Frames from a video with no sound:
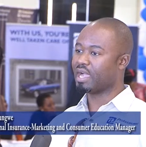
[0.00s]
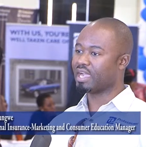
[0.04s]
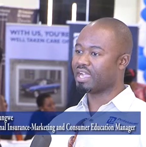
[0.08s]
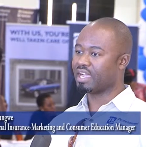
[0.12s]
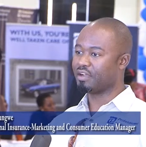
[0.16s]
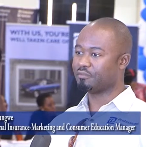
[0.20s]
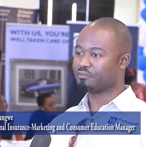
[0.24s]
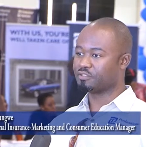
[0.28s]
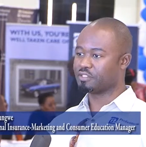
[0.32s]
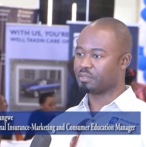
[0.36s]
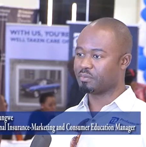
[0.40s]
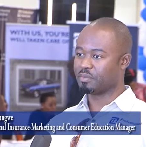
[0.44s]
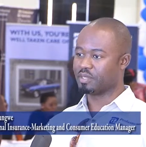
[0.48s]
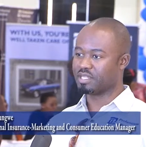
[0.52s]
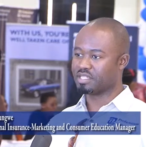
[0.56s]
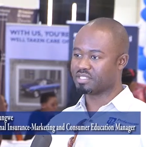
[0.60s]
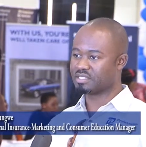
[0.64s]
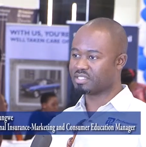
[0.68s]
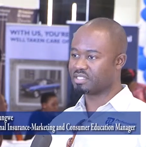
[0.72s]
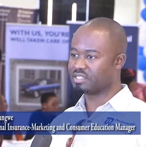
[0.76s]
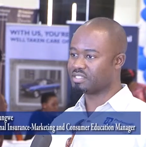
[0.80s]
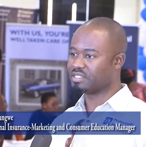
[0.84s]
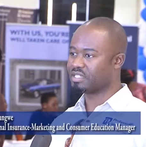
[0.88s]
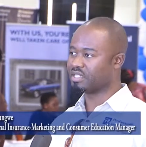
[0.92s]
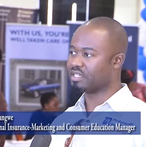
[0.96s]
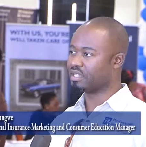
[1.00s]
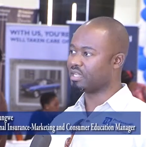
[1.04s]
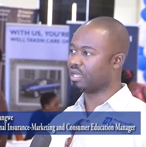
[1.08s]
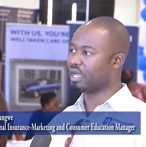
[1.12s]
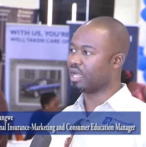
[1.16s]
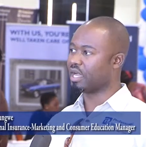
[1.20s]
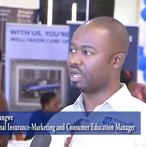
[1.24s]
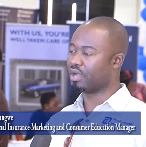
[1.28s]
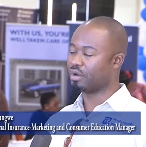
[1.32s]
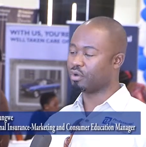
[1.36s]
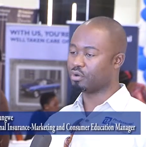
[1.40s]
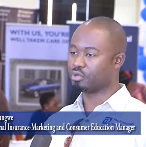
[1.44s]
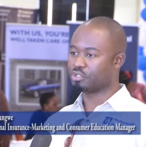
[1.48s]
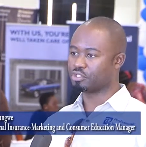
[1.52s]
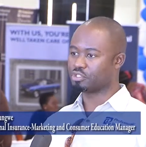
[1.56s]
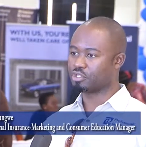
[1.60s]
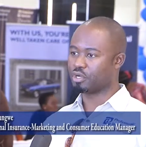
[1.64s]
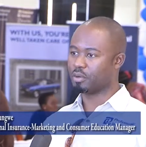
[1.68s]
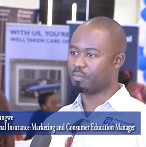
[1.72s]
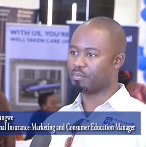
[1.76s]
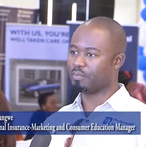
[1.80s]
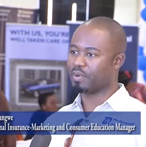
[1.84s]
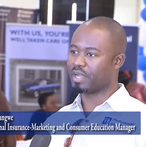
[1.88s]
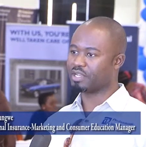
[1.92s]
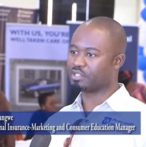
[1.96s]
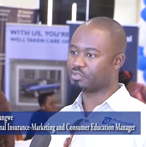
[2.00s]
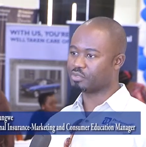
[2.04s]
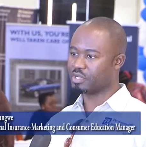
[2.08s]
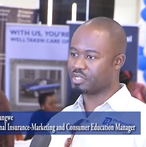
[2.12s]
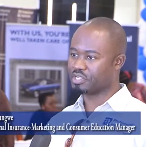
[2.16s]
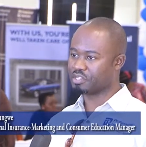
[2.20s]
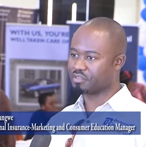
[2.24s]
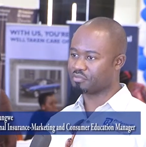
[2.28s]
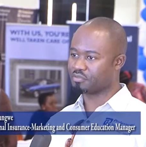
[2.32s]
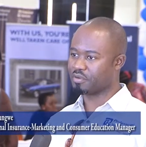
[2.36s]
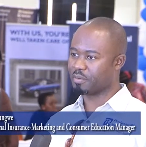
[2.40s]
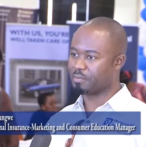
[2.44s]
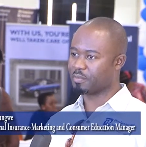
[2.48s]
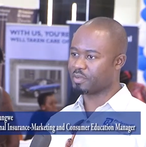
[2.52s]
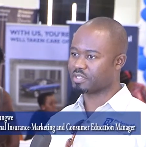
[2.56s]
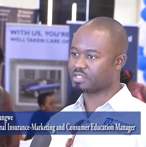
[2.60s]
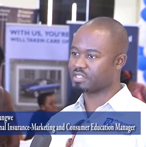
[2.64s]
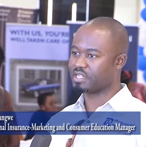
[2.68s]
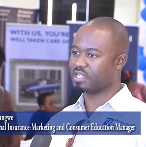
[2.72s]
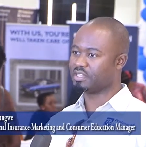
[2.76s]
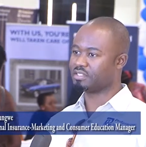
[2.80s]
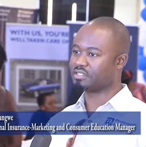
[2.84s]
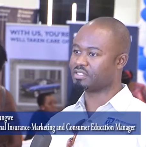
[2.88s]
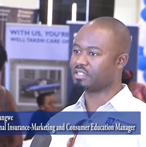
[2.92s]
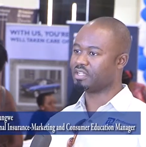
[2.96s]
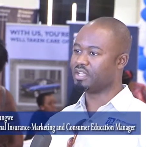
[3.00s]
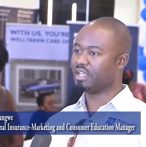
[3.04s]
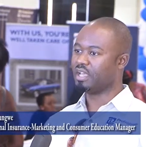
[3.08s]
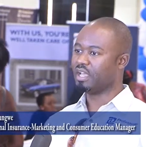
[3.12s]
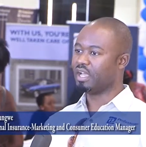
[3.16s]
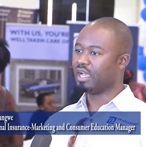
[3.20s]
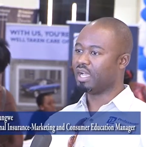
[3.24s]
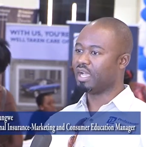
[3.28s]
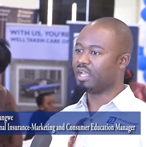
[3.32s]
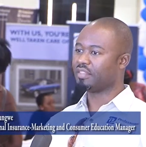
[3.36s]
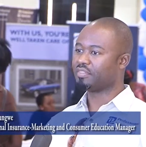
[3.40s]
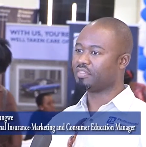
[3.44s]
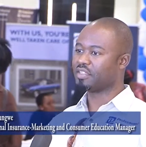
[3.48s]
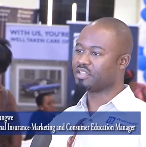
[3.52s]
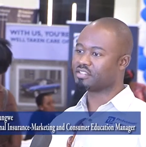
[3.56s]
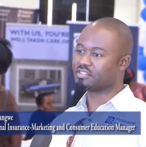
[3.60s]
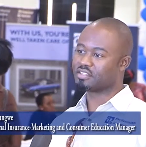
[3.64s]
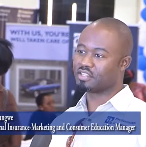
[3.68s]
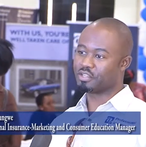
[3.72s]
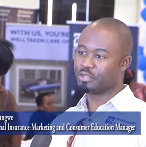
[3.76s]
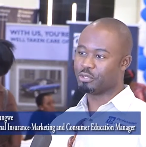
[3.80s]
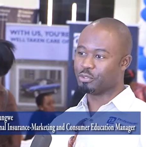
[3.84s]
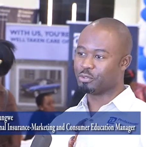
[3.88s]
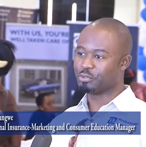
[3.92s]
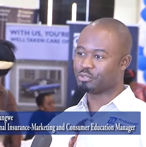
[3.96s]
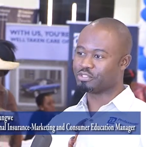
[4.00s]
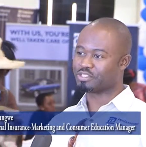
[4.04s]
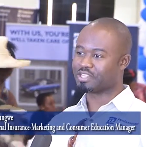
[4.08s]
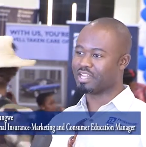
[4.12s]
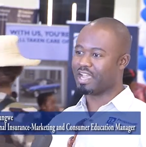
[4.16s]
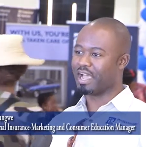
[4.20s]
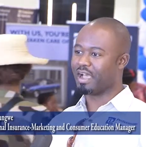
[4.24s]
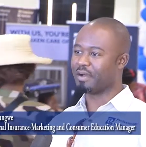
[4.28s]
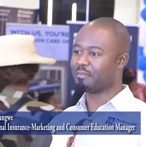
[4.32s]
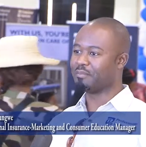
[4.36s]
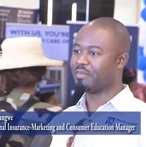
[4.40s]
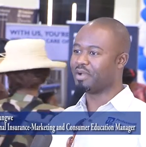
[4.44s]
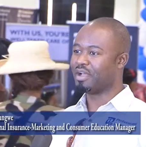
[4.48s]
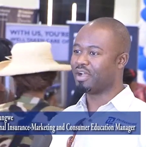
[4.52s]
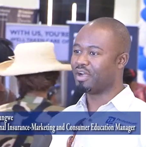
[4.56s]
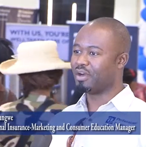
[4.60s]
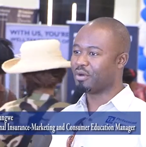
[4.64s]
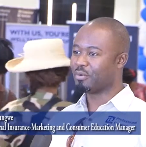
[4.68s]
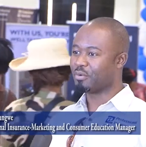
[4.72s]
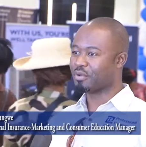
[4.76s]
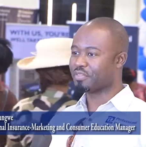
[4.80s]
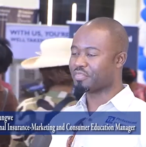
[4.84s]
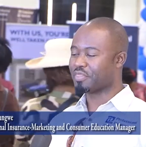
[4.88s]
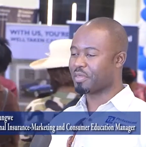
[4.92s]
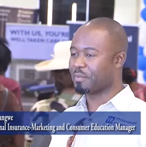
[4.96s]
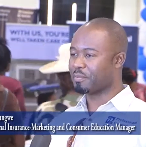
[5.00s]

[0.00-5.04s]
are comfortably sitting on top at 23%, and there's a huge gap with